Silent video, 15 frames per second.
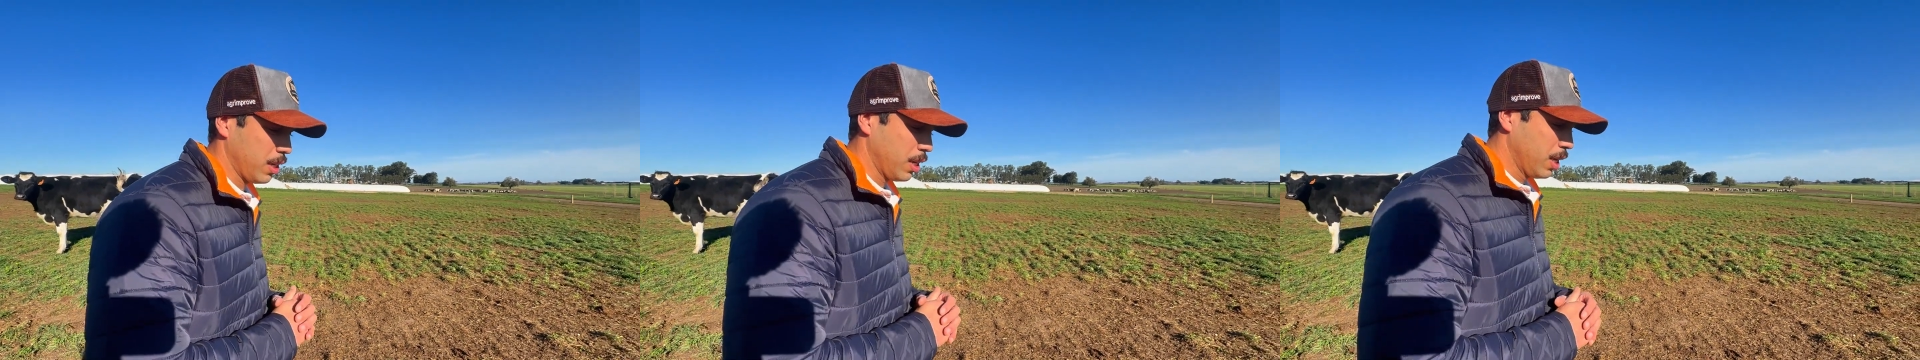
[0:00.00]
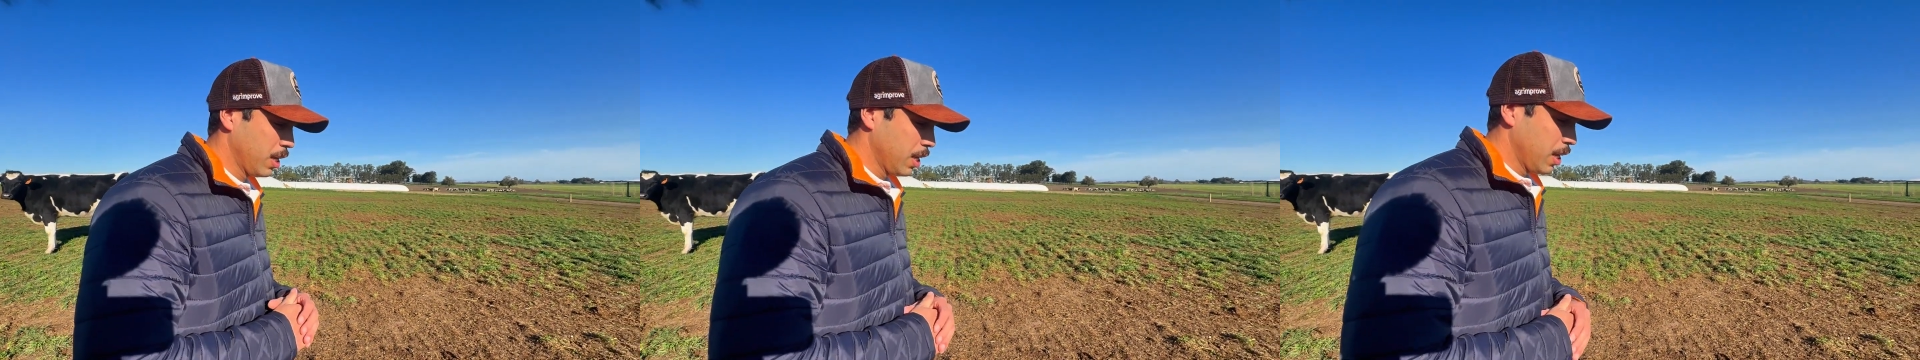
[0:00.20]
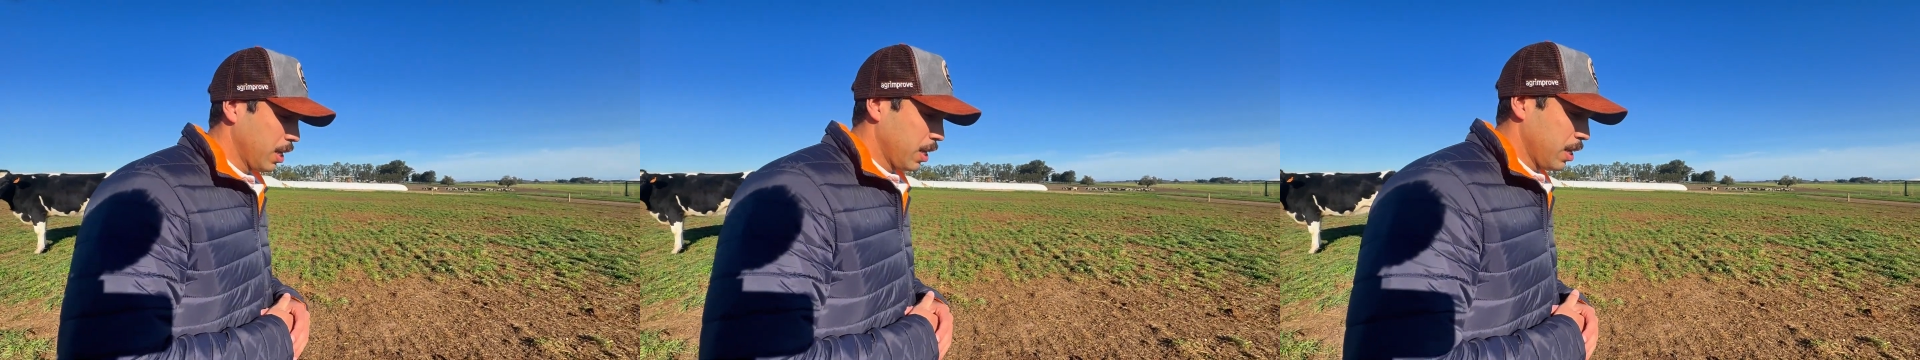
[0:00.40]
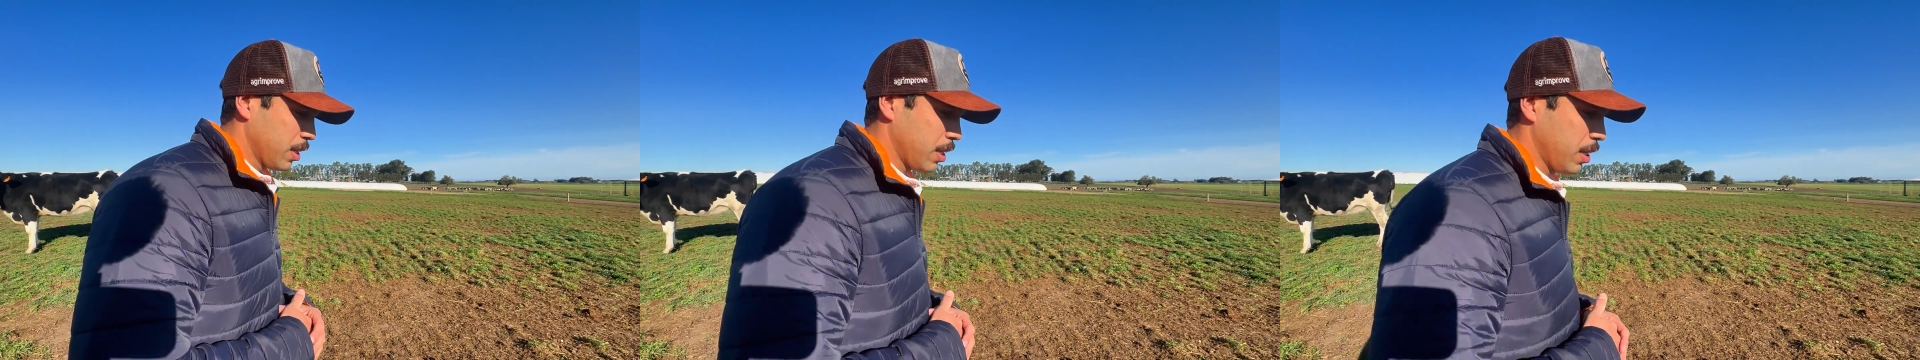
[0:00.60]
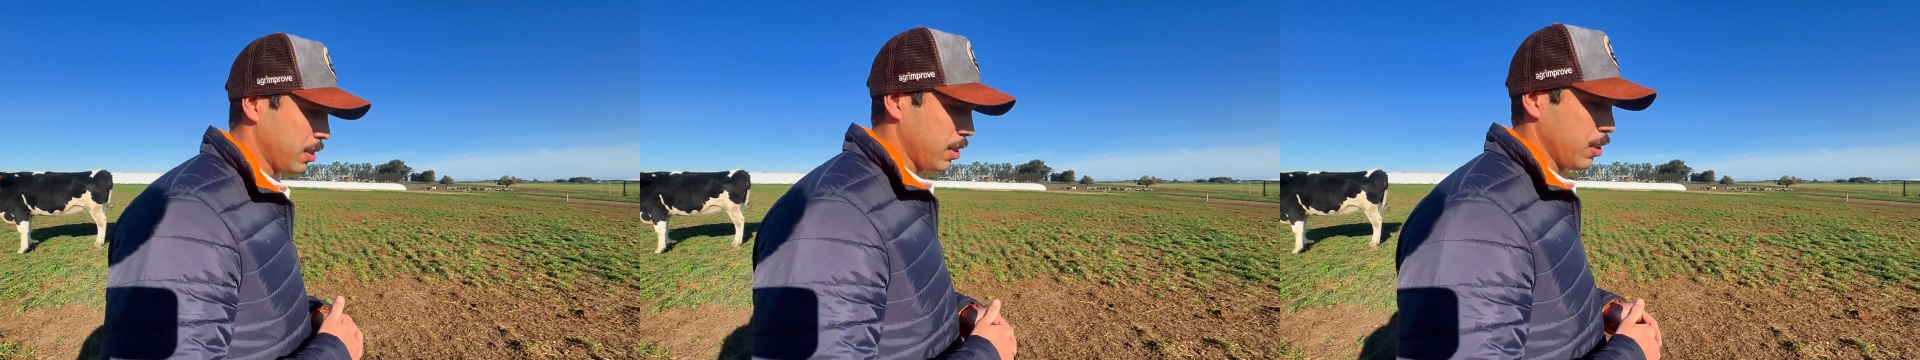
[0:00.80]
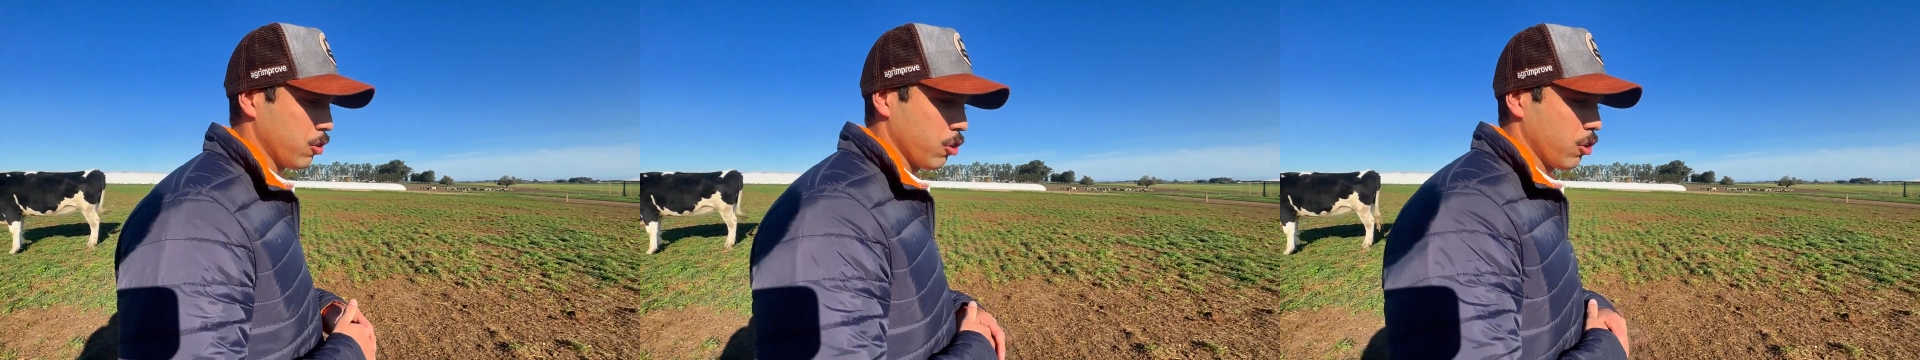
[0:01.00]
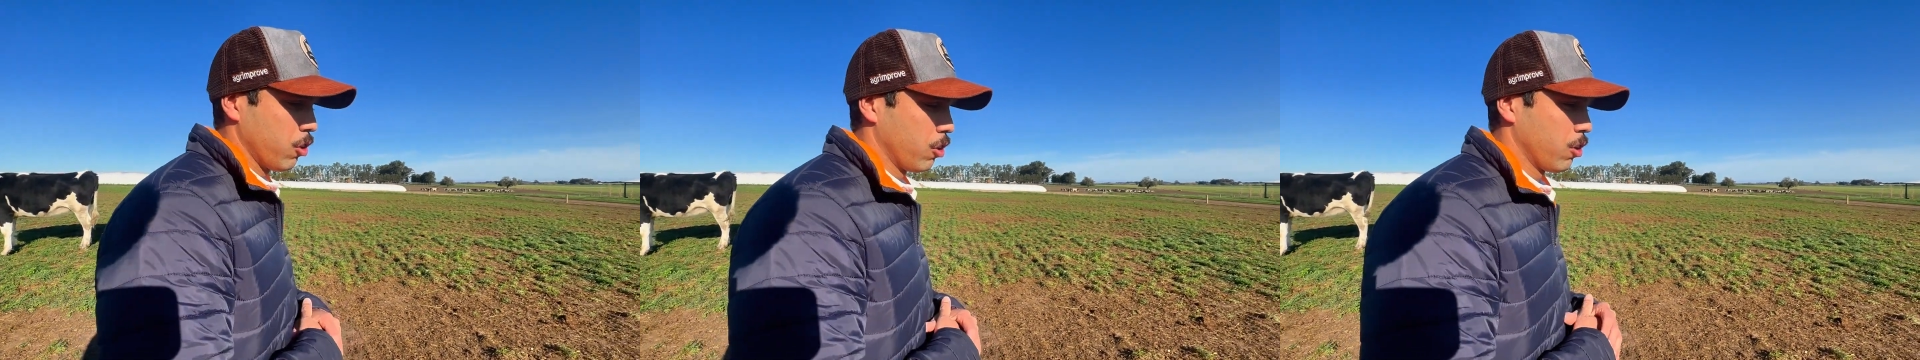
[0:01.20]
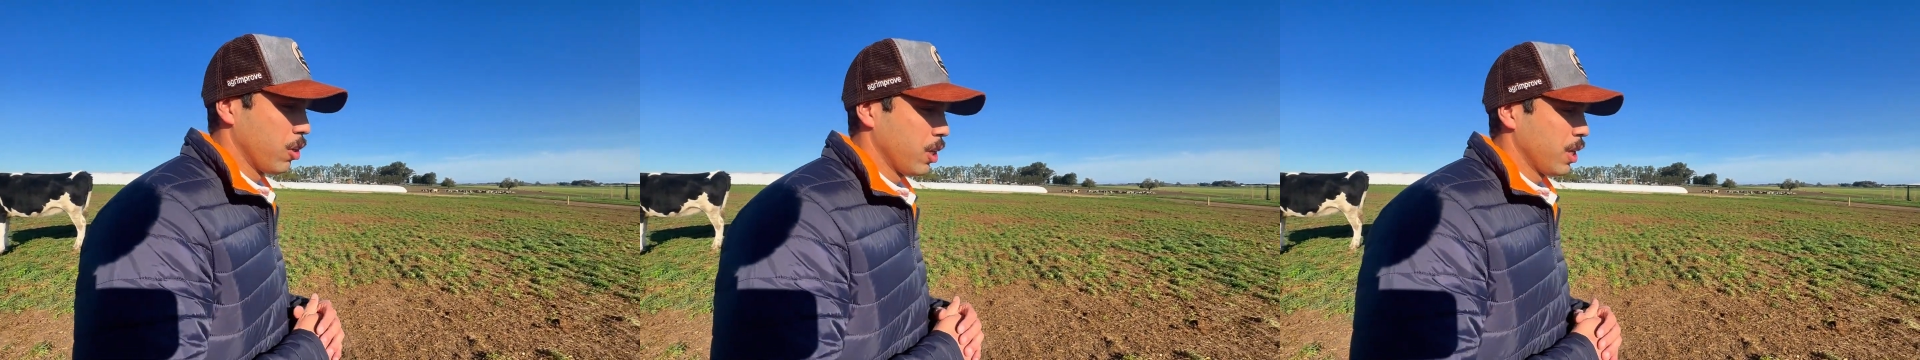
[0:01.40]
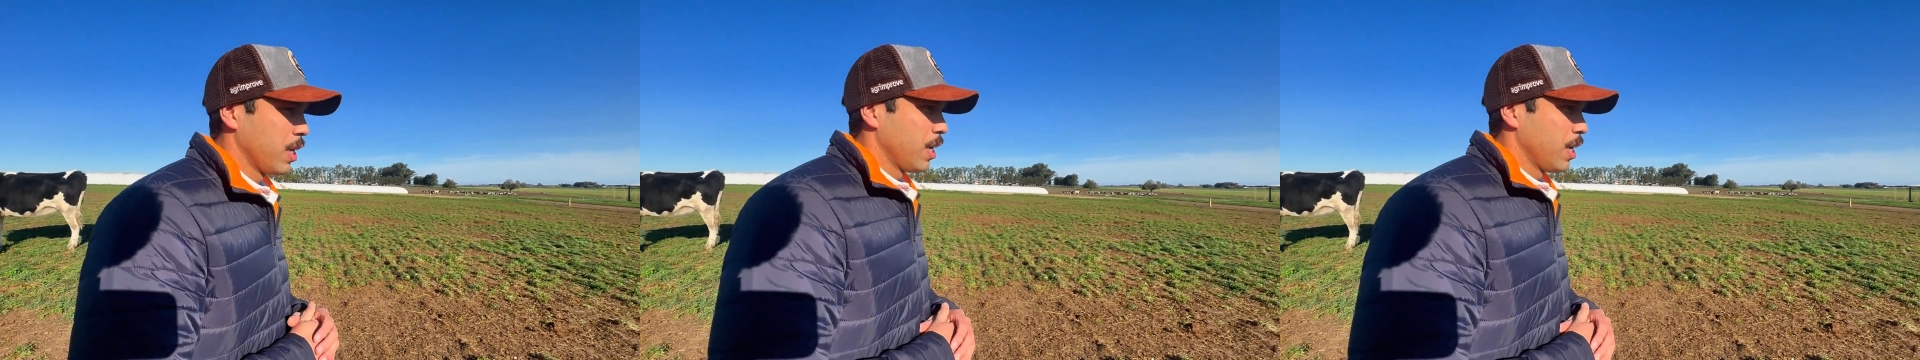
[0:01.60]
not prevent others